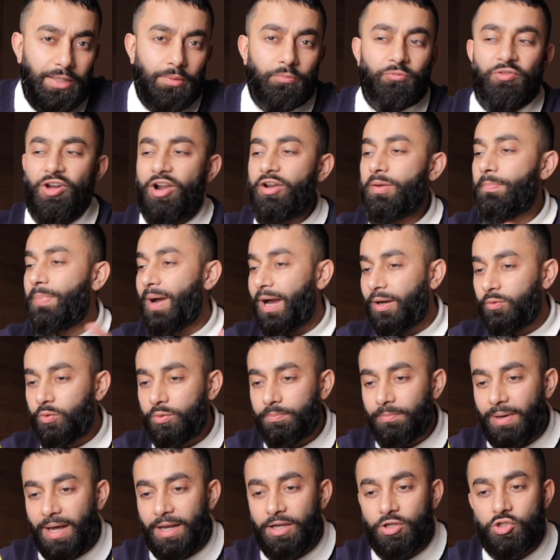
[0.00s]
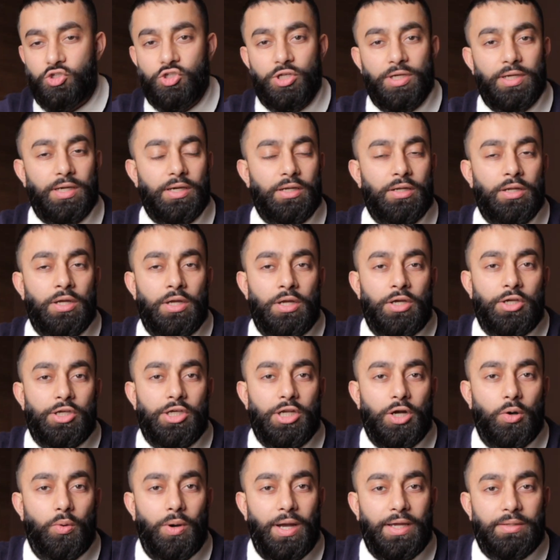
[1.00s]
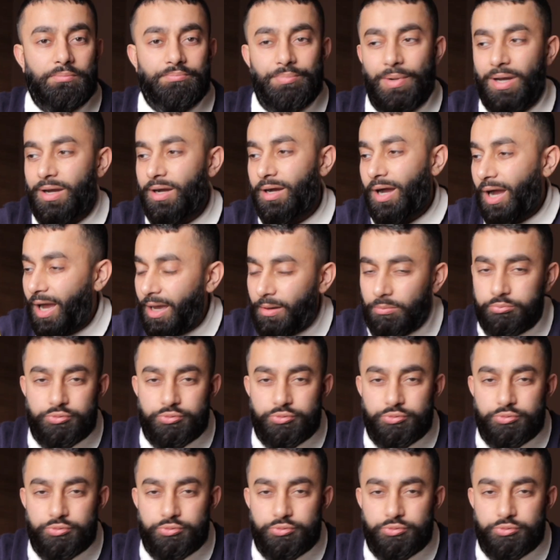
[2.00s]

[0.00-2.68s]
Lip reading: I'm very bad with managing, and you know, I